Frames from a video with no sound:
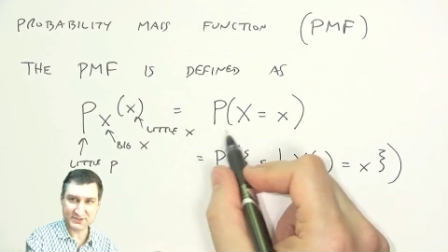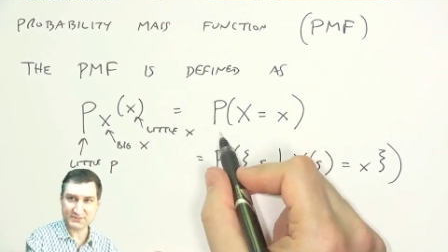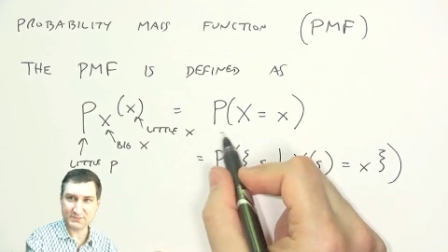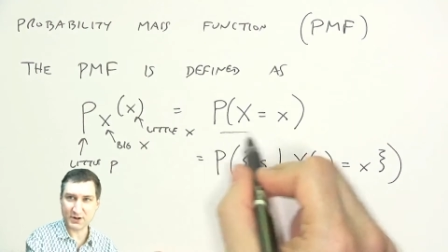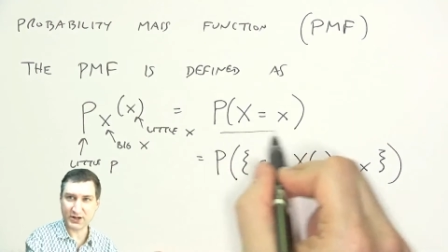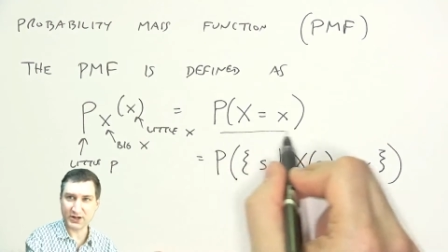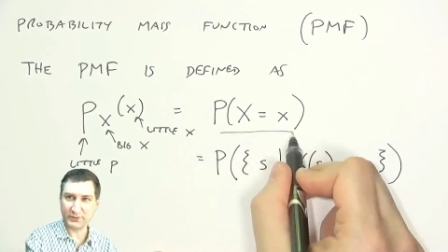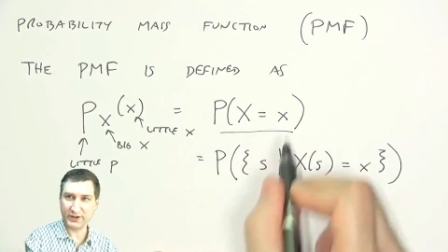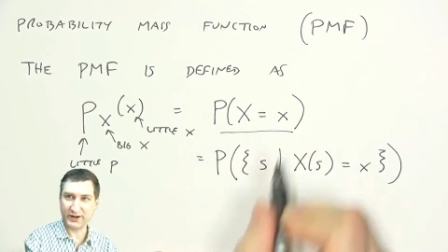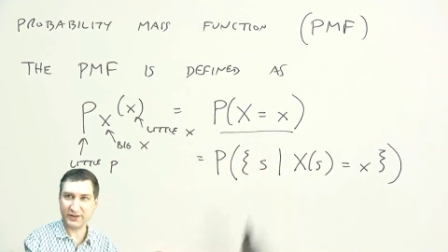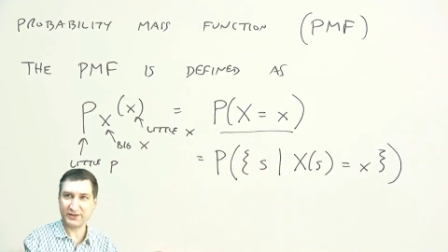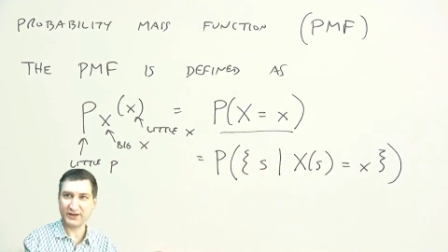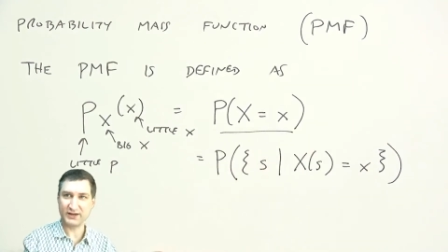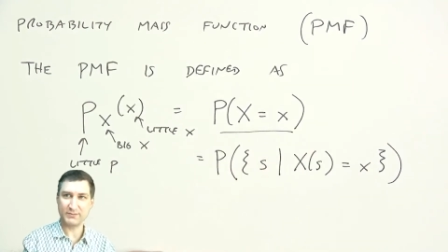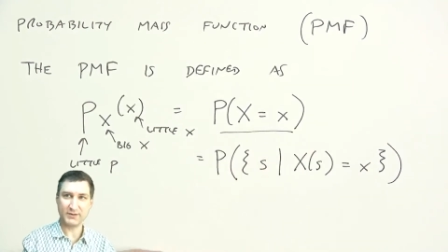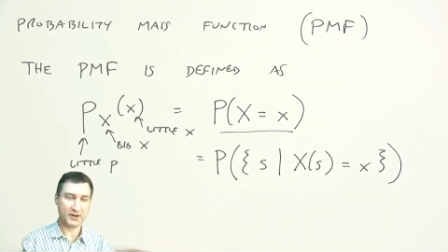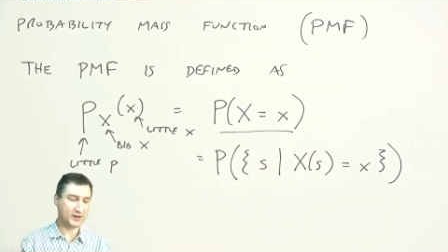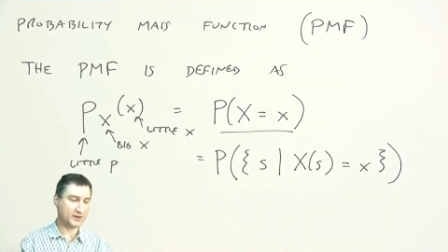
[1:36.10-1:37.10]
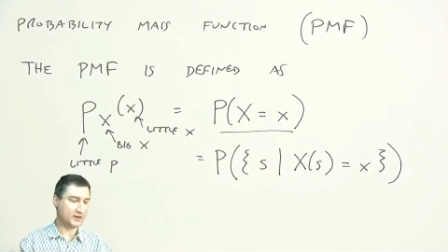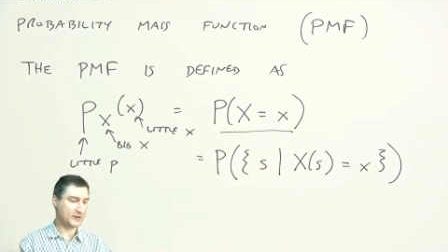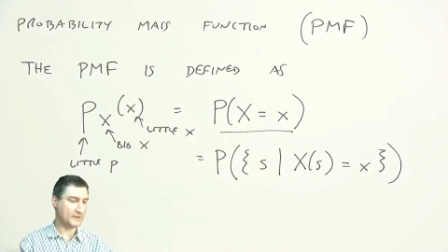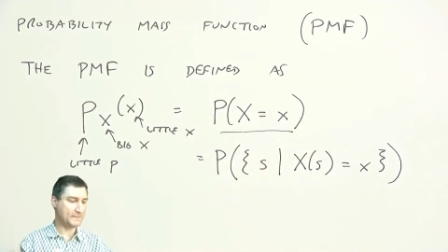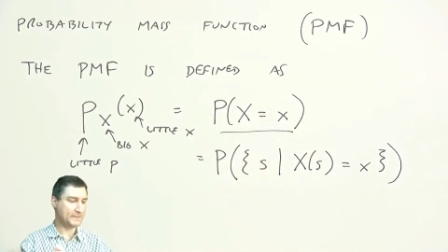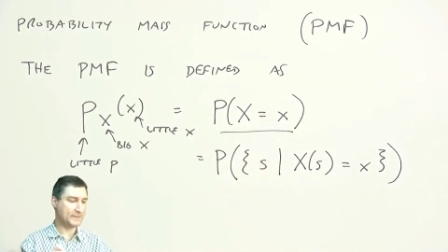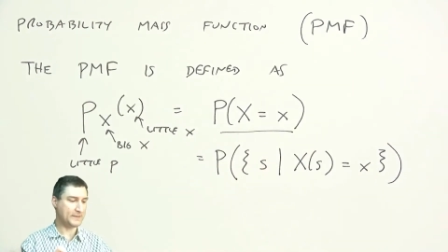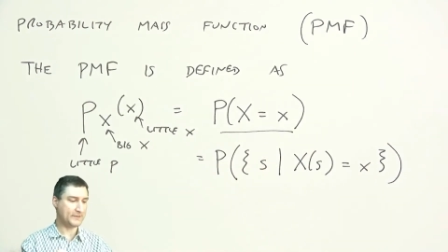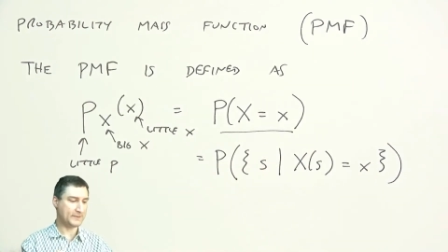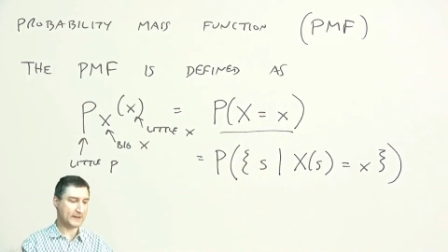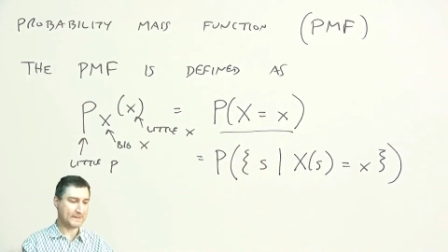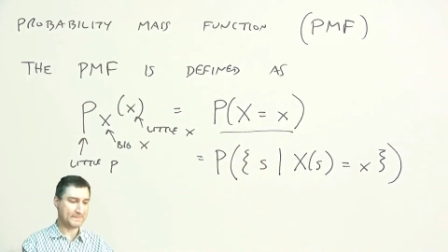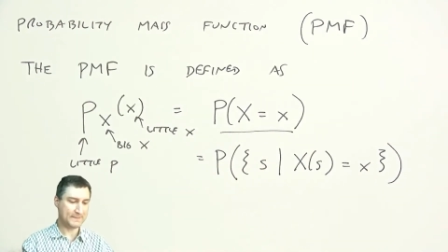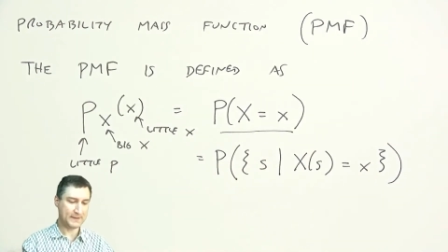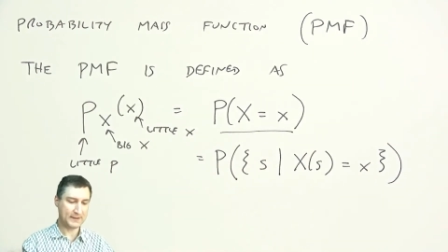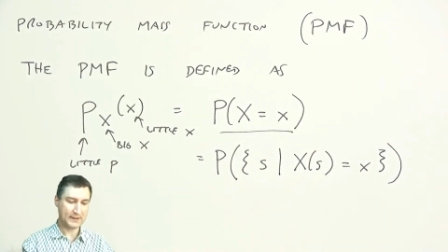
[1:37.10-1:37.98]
smarter way to think about it here, okay?